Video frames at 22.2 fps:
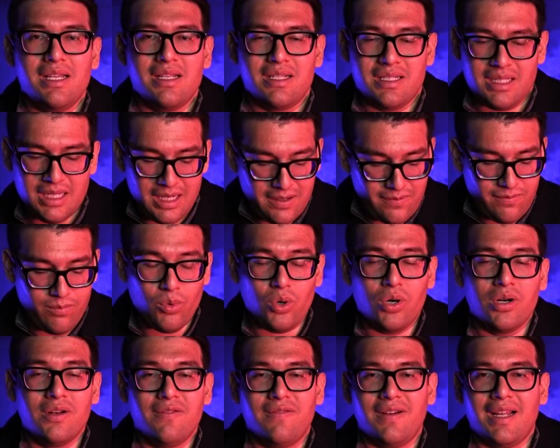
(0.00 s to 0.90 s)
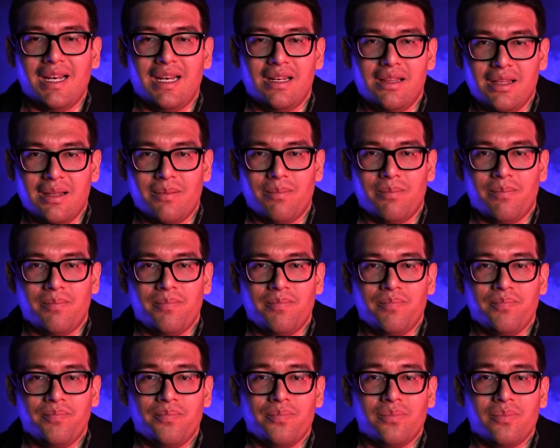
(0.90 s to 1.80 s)
instead of motivating them,
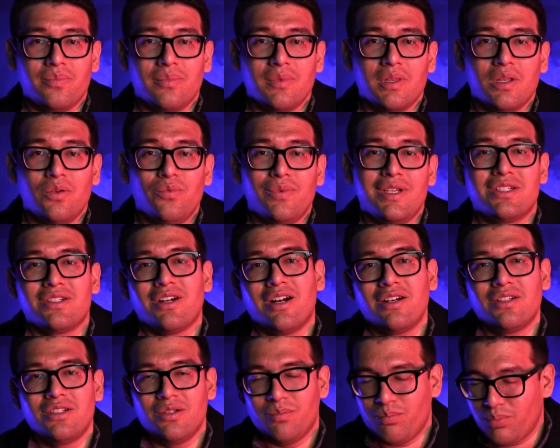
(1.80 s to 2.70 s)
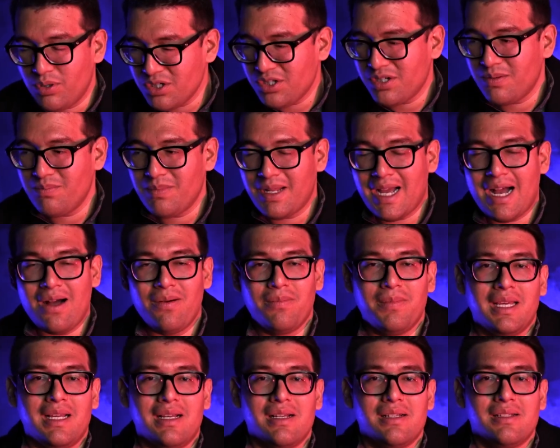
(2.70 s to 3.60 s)
we start to push them
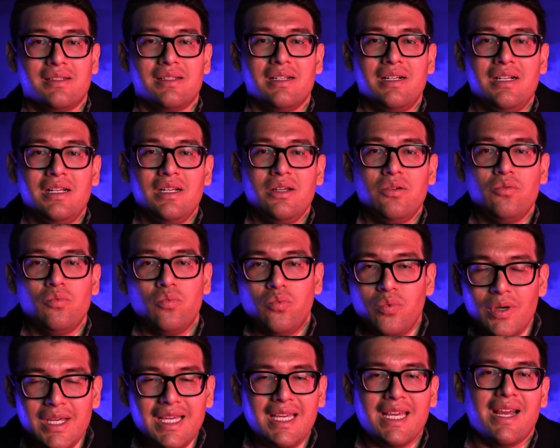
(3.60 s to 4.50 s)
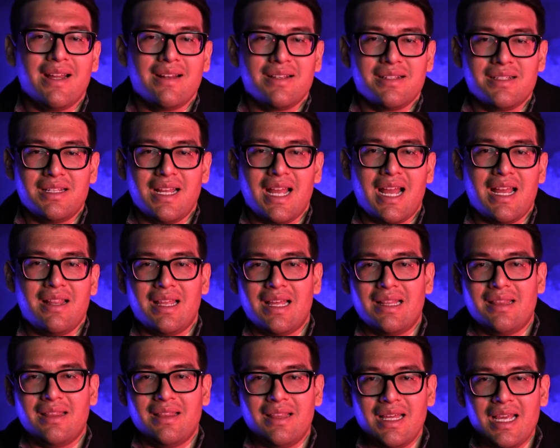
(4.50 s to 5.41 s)
down because we can't stand
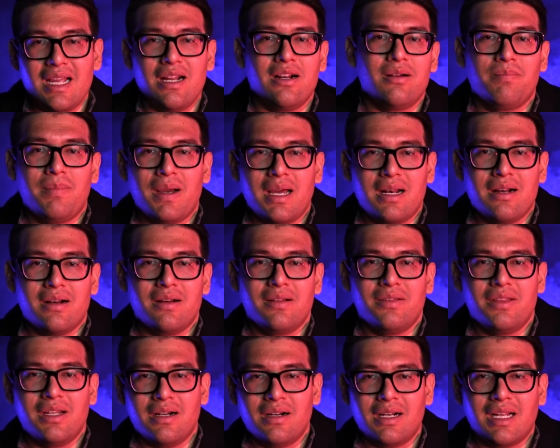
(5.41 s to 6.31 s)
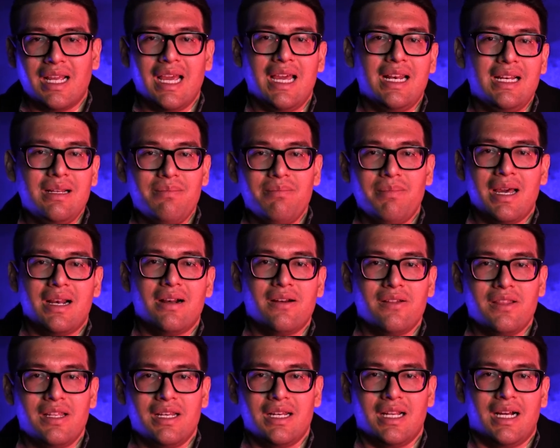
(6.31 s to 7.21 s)
that they are better, they're getting
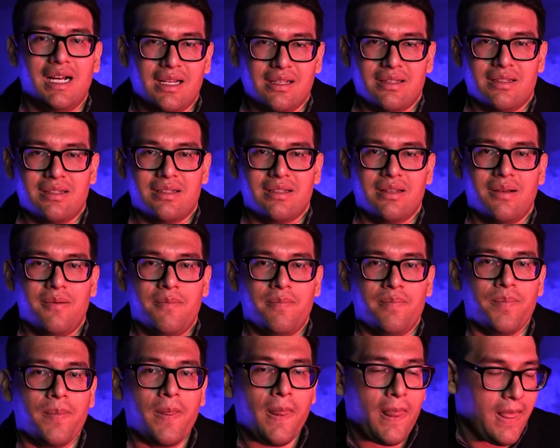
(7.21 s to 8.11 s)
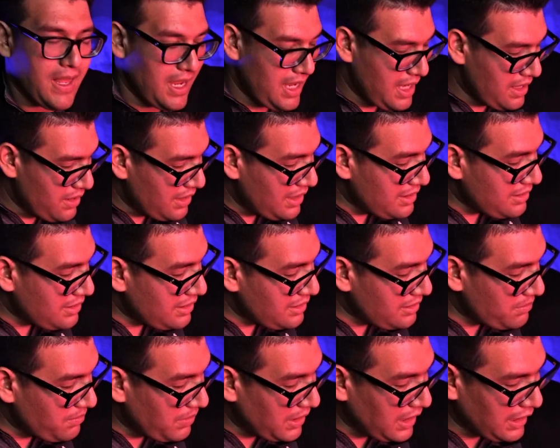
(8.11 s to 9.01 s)
better than us. And
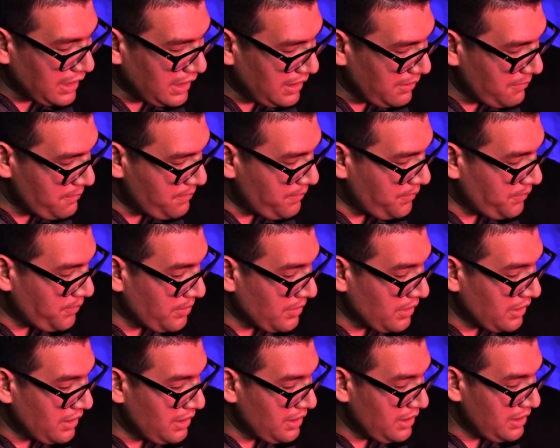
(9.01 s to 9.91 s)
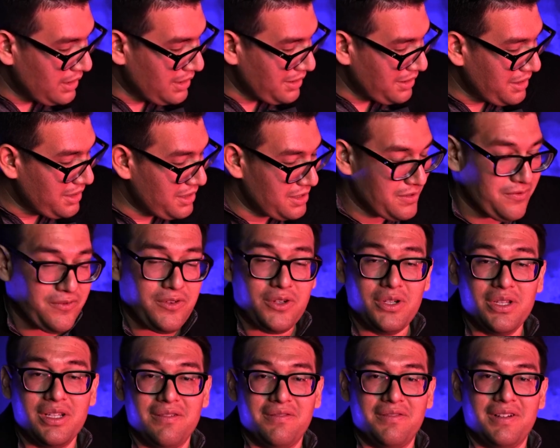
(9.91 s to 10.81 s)
this bucket is
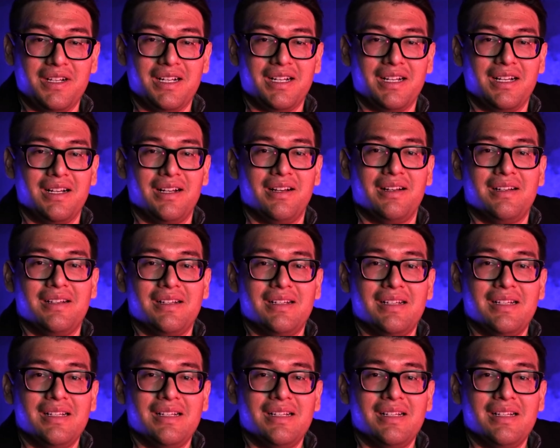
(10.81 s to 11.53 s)
full of